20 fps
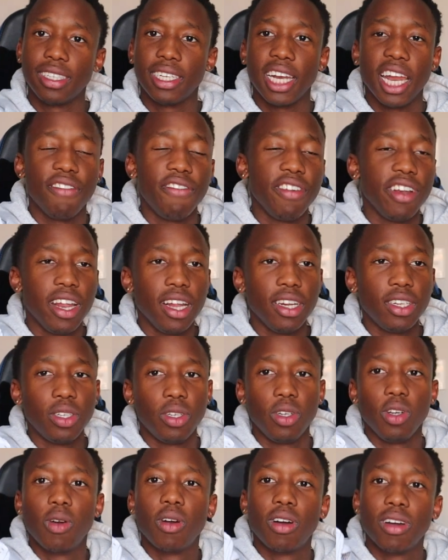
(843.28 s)
as an everyday
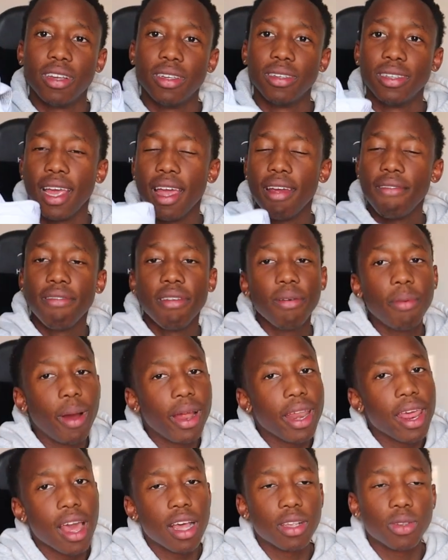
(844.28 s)
shoe because
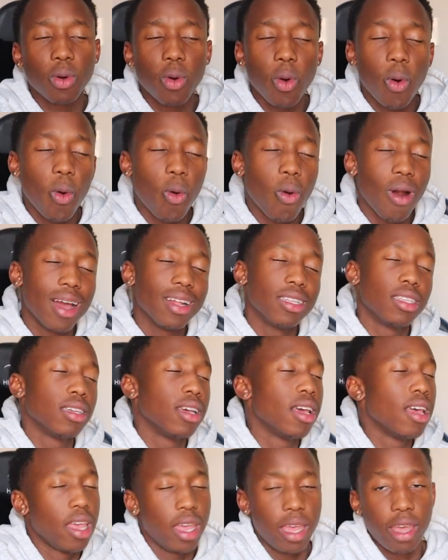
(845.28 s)
everybody has all
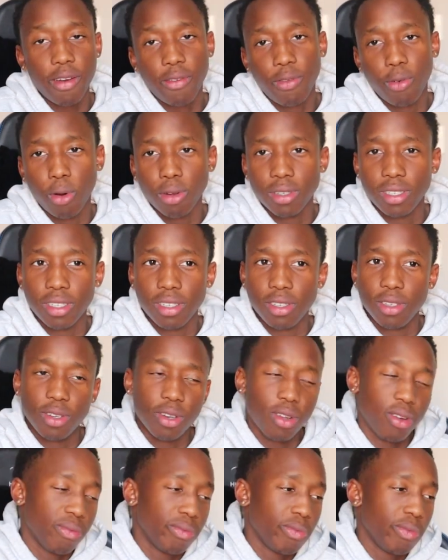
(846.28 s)
white Air Forces,
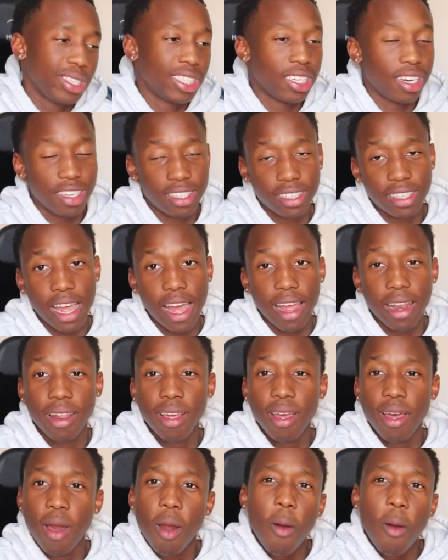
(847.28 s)
you know, which I understand.